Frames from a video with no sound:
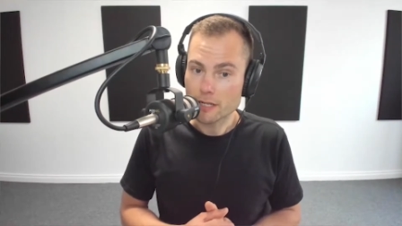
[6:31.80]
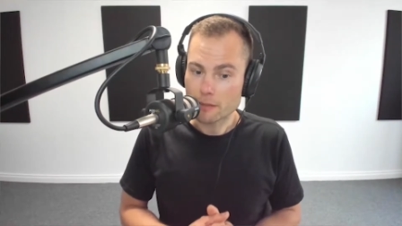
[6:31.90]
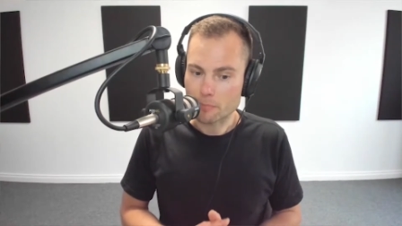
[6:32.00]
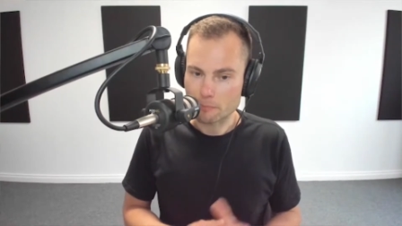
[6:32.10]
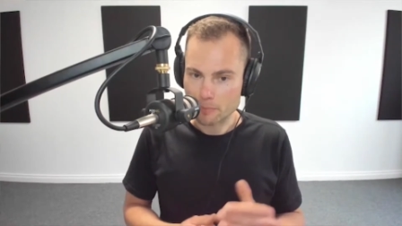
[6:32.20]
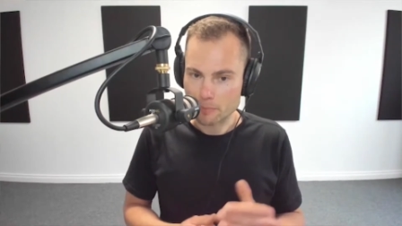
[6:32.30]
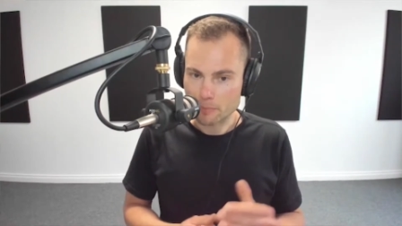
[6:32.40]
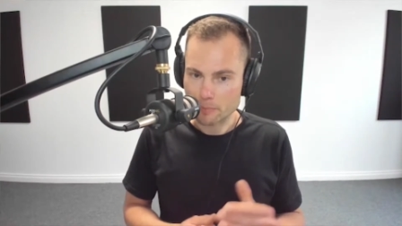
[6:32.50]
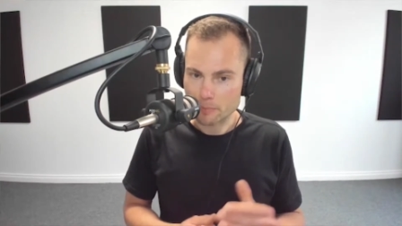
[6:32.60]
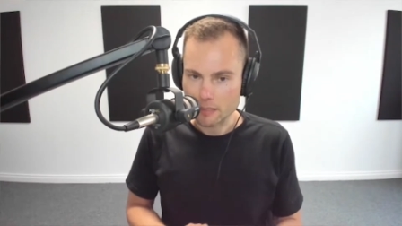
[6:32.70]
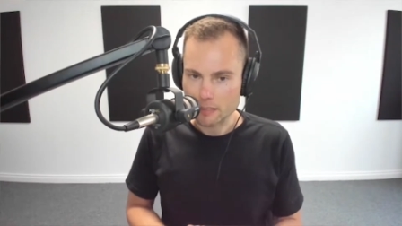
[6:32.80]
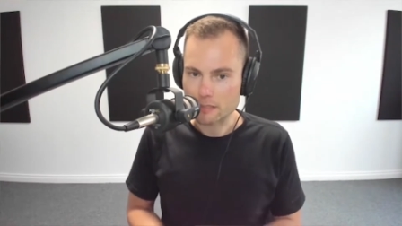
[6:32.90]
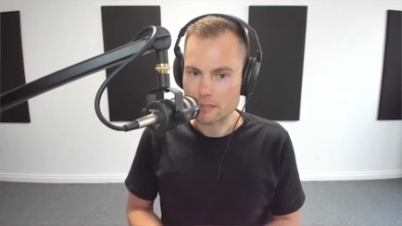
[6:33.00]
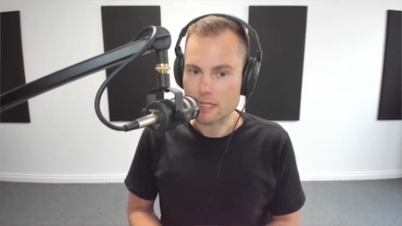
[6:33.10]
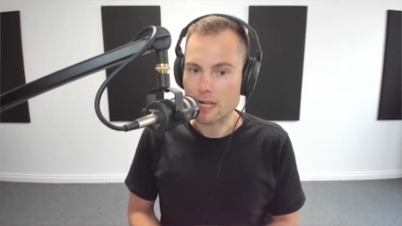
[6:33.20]
But particularly in
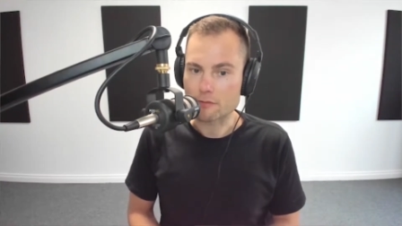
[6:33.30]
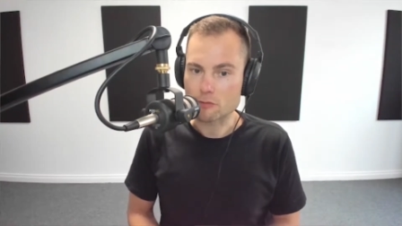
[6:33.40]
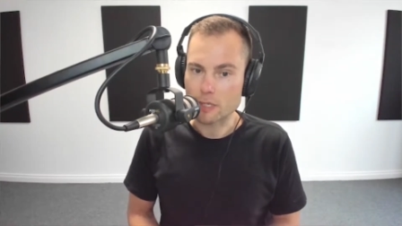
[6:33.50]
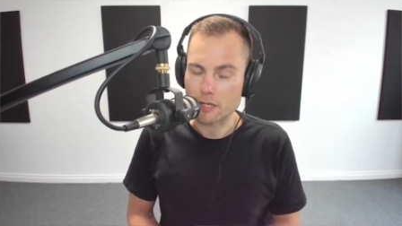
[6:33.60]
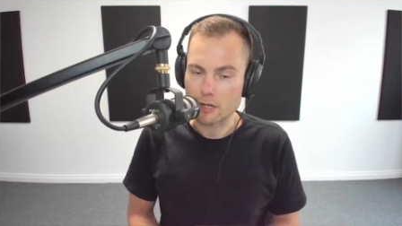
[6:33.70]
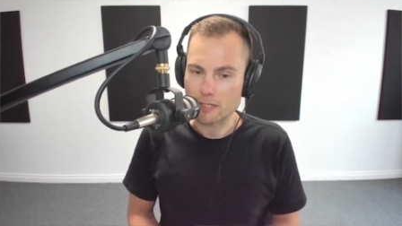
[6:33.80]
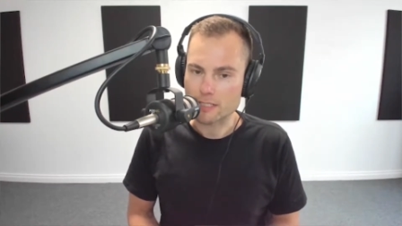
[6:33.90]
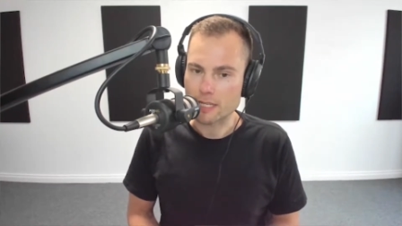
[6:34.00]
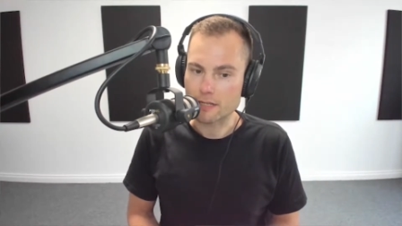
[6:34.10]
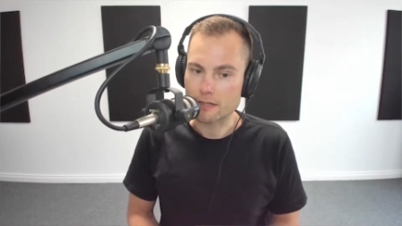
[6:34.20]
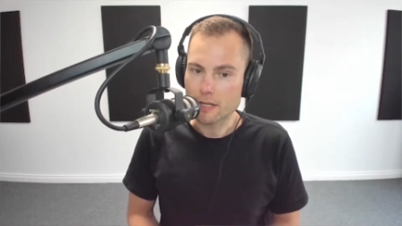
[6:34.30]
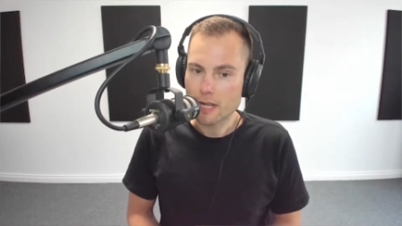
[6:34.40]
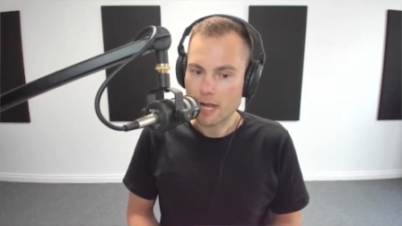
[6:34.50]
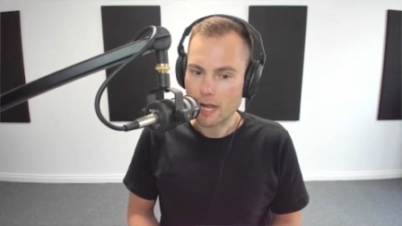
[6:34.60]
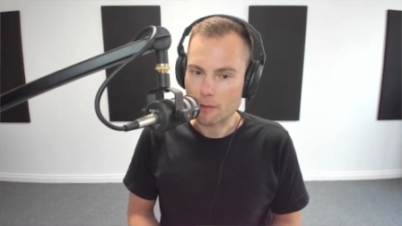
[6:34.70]
the start of 2019,
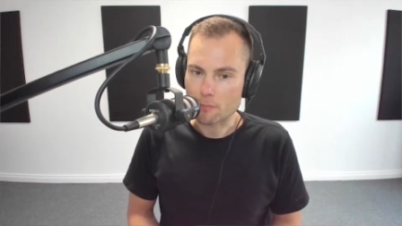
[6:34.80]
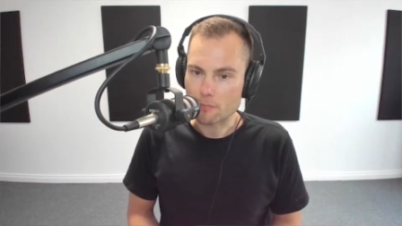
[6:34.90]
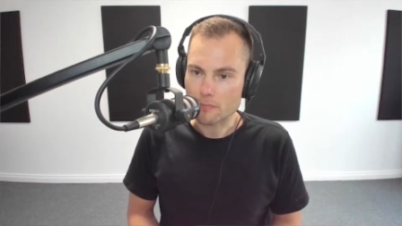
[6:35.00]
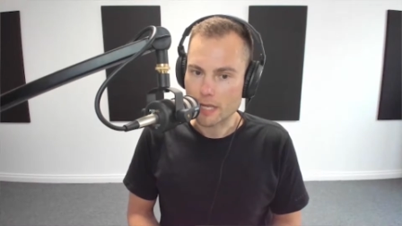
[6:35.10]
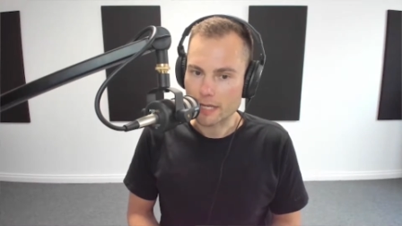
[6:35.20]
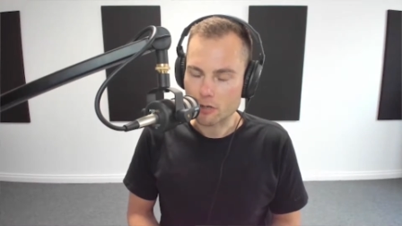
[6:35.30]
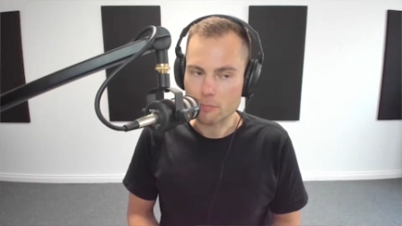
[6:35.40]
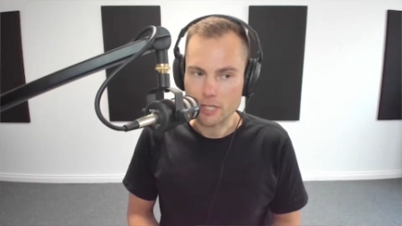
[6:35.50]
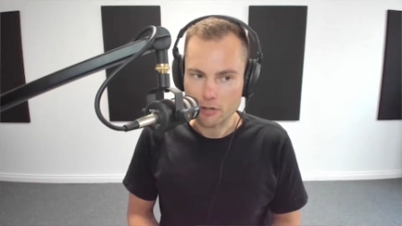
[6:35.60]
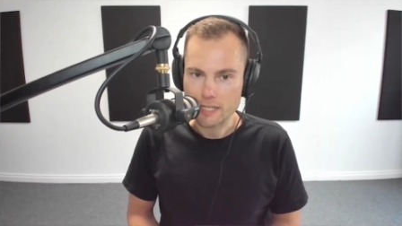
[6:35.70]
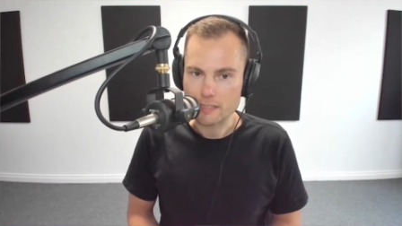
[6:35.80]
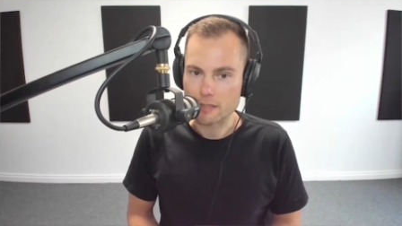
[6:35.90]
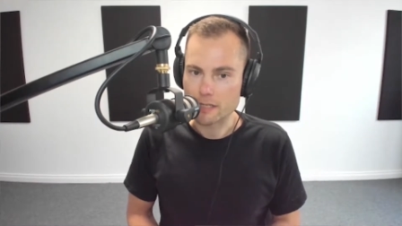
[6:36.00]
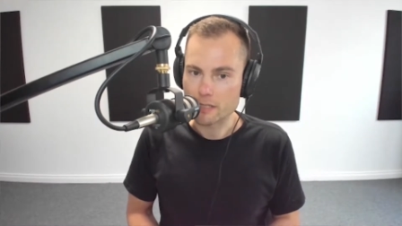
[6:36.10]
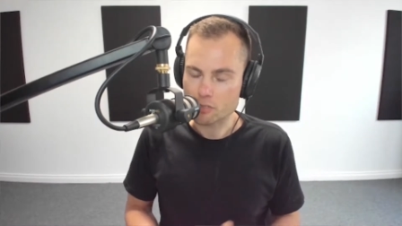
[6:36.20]
um, it got a bit crazy.
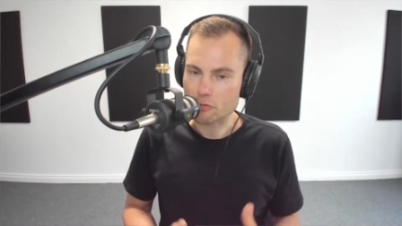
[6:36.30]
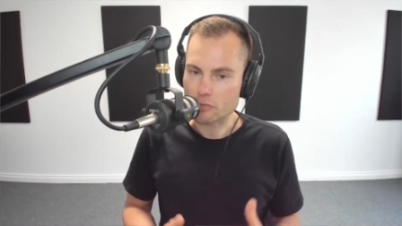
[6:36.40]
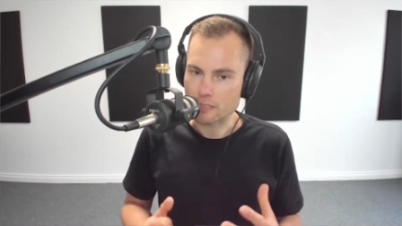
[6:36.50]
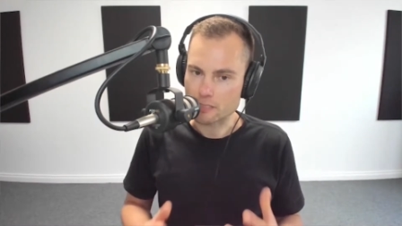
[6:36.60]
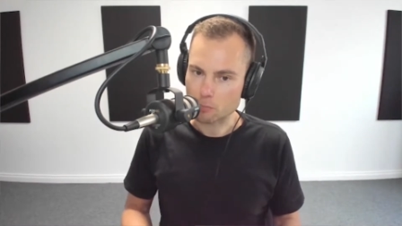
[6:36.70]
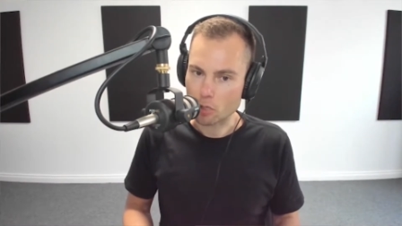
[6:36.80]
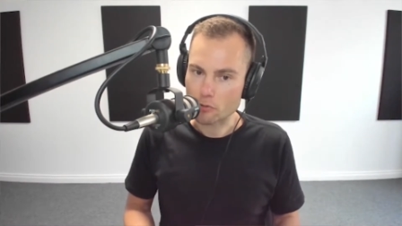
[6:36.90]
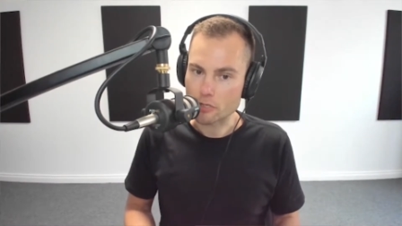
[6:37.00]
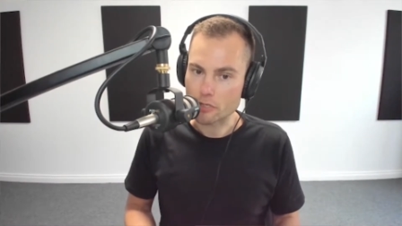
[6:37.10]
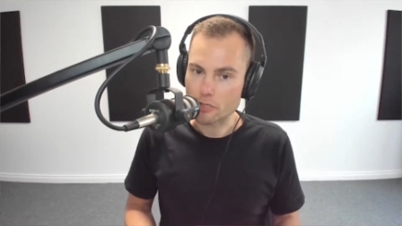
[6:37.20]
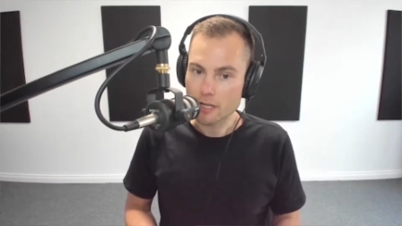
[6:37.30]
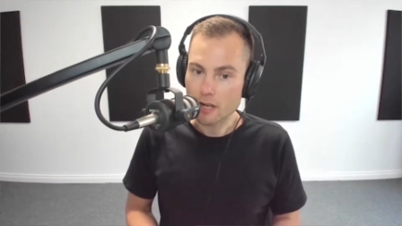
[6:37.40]
The industry has exploded.